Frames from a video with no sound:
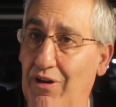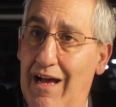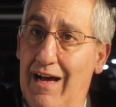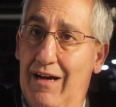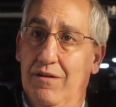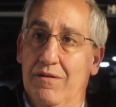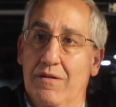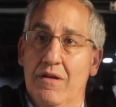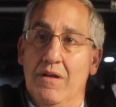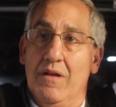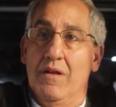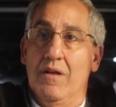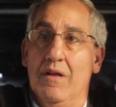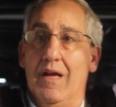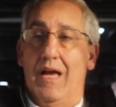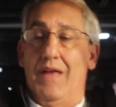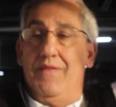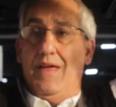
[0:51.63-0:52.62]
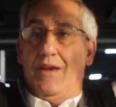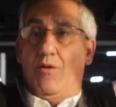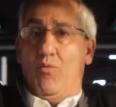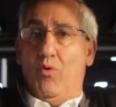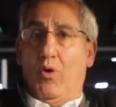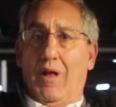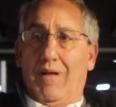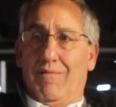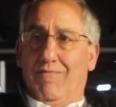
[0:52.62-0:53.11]
out and then it
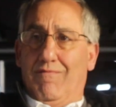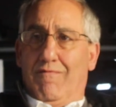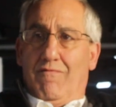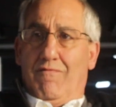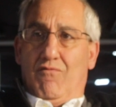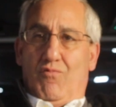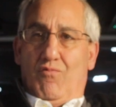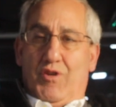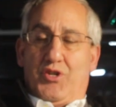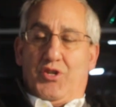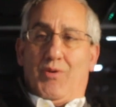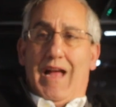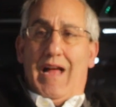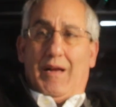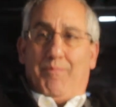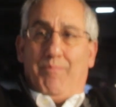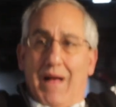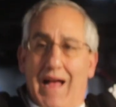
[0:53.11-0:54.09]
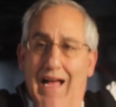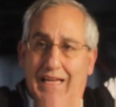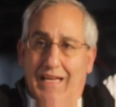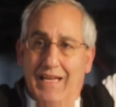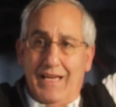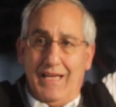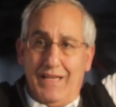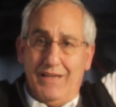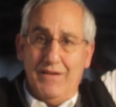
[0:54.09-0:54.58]
will retract back
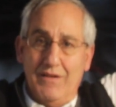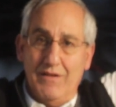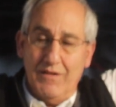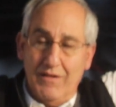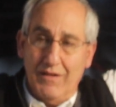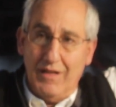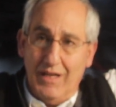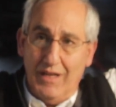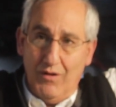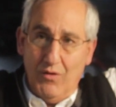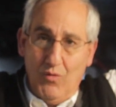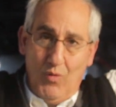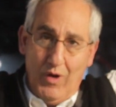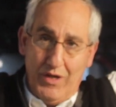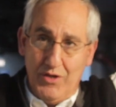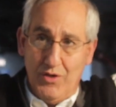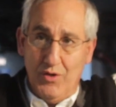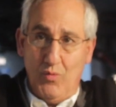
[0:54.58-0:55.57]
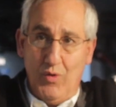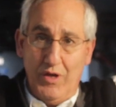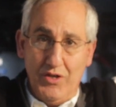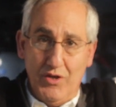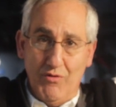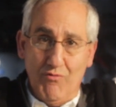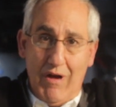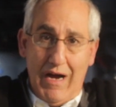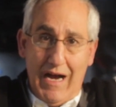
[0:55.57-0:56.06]
in when you're, when
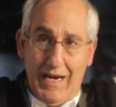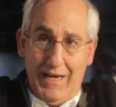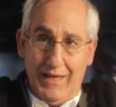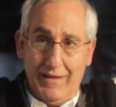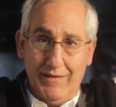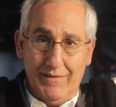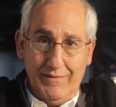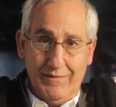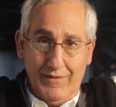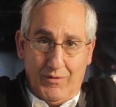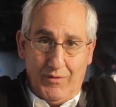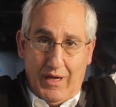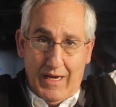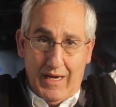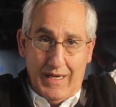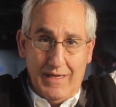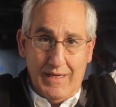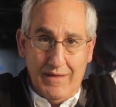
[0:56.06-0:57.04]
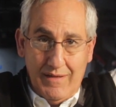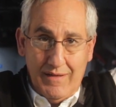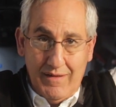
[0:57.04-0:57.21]
you're riding, okay?